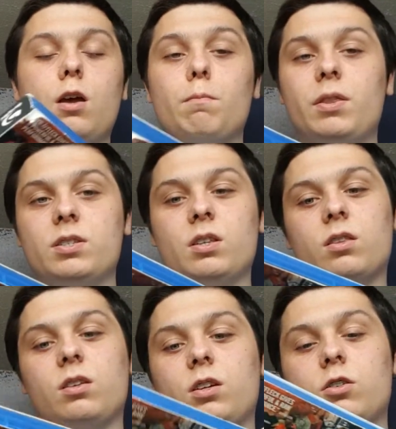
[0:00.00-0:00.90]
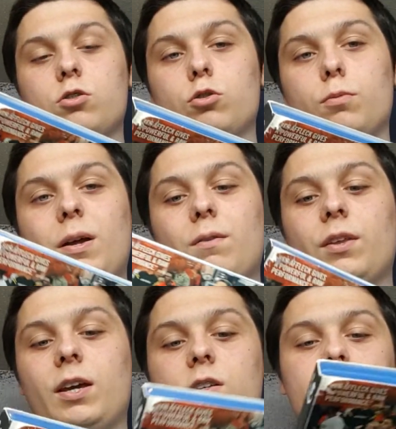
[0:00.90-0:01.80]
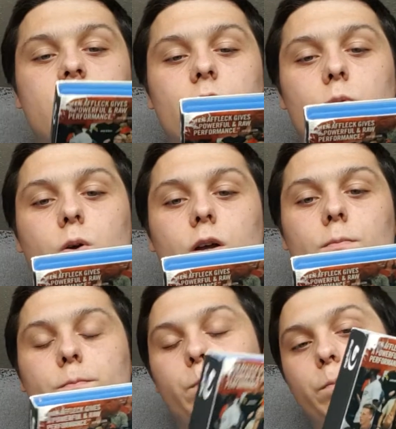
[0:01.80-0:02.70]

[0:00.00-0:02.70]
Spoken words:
but there's nothing I can do about that, so